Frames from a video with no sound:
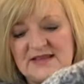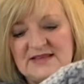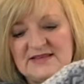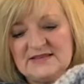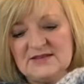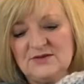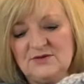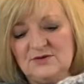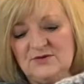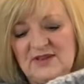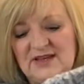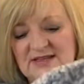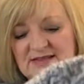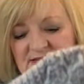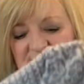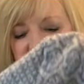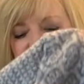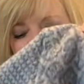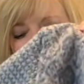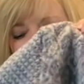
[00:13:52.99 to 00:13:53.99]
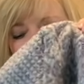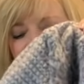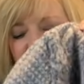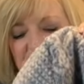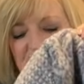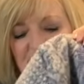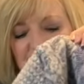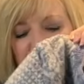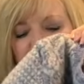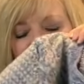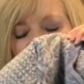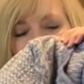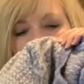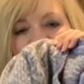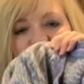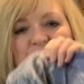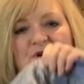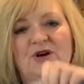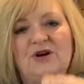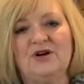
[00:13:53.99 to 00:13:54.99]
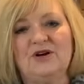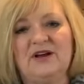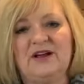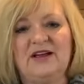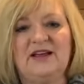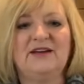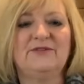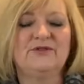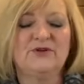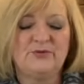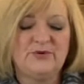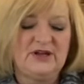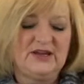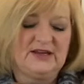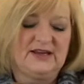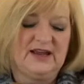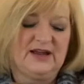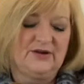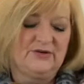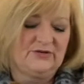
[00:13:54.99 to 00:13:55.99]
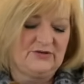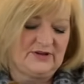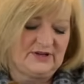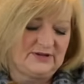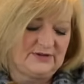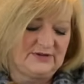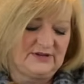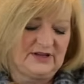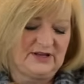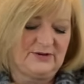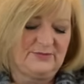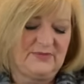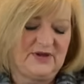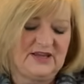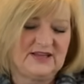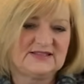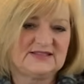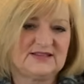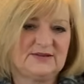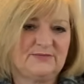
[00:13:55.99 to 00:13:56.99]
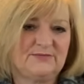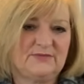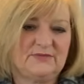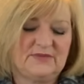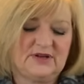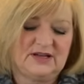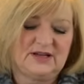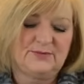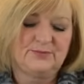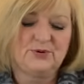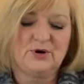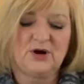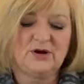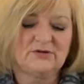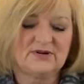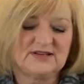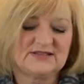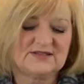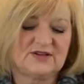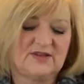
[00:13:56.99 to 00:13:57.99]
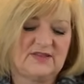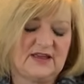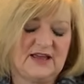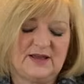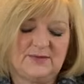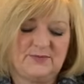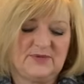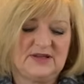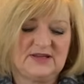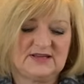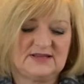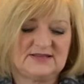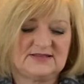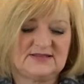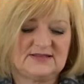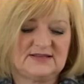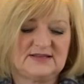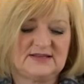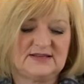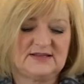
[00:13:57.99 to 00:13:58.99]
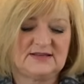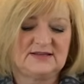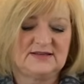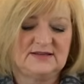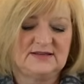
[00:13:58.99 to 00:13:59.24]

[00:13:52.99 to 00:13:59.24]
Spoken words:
So that's there'll be more every week now. I'll make some progress on that because it